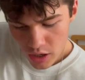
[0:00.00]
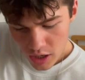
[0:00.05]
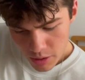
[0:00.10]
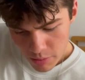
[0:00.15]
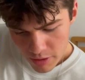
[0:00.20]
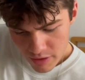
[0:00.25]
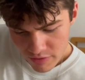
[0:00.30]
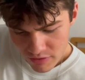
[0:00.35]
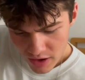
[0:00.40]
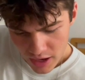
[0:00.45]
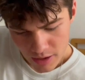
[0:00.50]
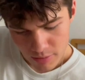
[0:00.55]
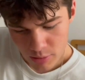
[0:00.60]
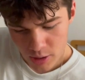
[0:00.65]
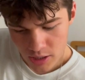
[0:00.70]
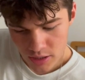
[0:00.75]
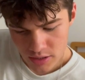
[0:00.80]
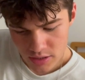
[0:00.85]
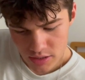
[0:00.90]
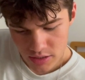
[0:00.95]
be
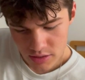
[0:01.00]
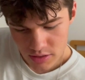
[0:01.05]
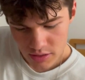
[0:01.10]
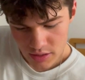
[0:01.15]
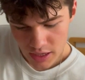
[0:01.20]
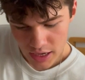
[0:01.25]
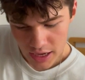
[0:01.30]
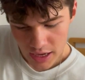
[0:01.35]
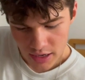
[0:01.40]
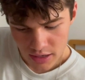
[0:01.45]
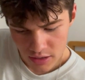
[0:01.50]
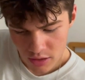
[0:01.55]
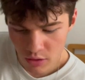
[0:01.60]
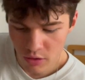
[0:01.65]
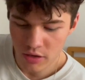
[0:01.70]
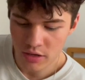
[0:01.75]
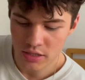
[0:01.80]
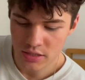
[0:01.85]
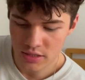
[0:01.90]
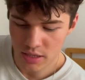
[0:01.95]
famous, and not
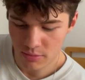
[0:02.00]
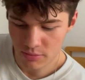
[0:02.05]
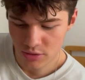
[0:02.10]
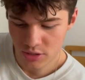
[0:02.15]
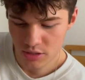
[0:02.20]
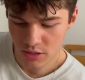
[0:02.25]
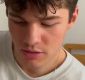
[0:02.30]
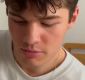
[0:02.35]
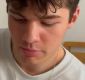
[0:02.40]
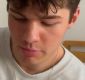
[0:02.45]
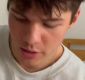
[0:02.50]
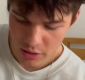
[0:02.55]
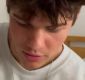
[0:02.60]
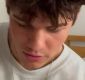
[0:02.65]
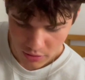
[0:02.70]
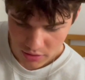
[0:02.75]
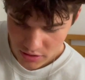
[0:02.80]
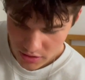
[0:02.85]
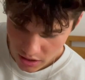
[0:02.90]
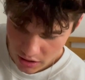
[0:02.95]
an assumption, but
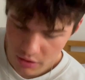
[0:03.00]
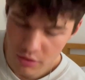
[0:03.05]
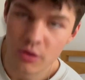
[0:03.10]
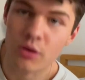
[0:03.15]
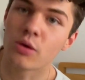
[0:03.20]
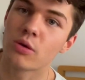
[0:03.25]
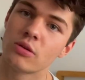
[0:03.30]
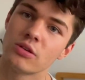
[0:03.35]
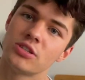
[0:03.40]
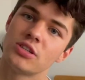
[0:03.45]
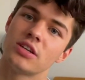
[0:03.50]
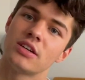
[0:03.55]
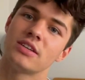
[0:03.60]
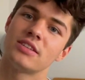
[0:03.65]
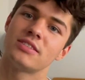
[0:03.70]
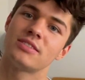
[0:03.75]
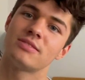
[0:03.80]
you're so gorgeous.